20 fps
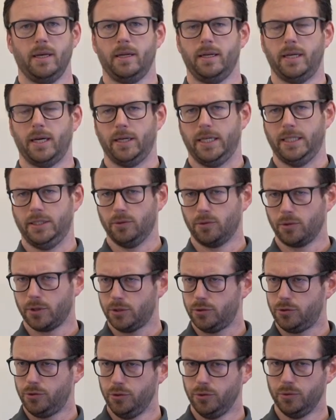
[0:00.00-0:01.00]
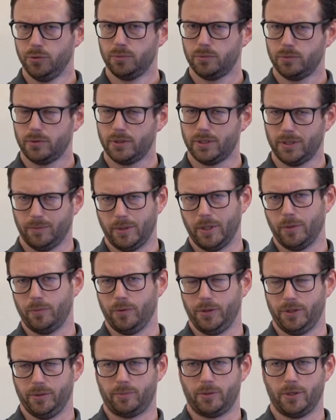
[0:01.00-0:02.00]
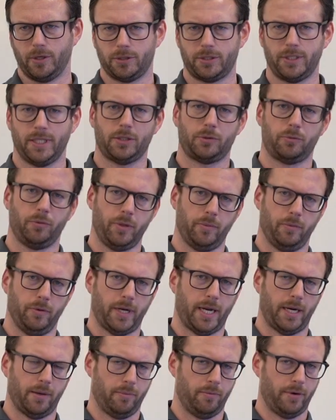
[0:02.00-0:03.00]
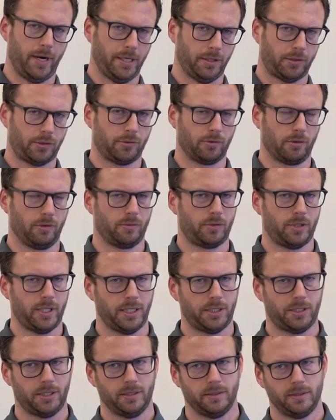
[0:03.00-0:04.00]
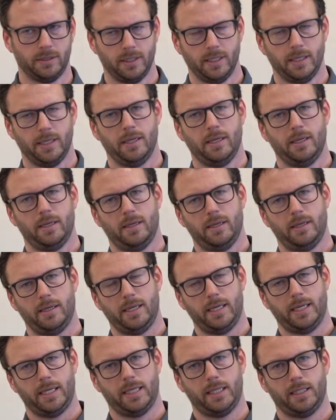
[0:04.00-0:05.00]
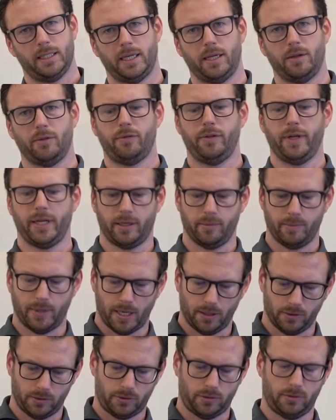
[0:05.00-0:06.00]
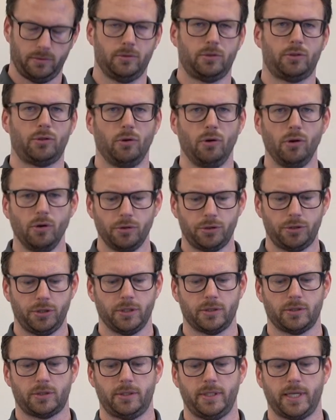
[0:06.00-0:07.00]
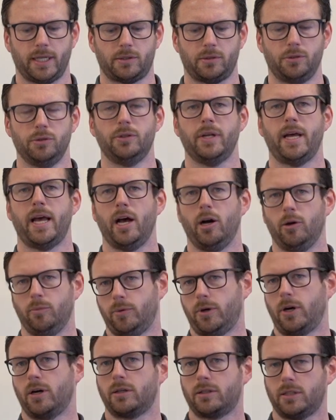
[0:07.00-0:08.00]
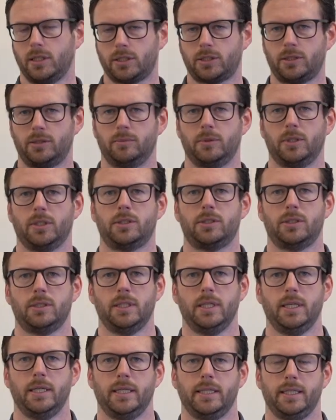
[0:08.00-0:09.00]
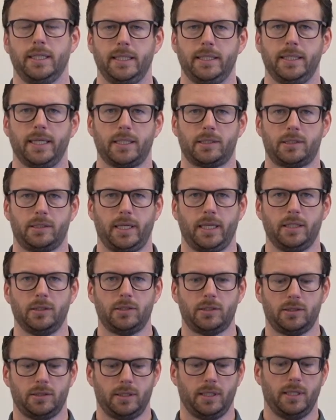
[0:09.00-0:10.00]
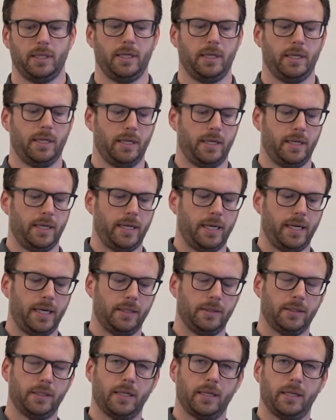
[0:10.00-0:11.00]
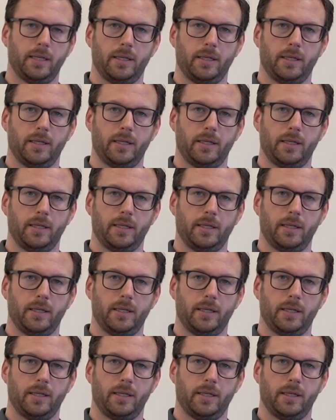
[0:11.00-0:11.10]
Now, in order to come up with a process, we had a brainstorm session and think about solutions that could help our customers in that sense. And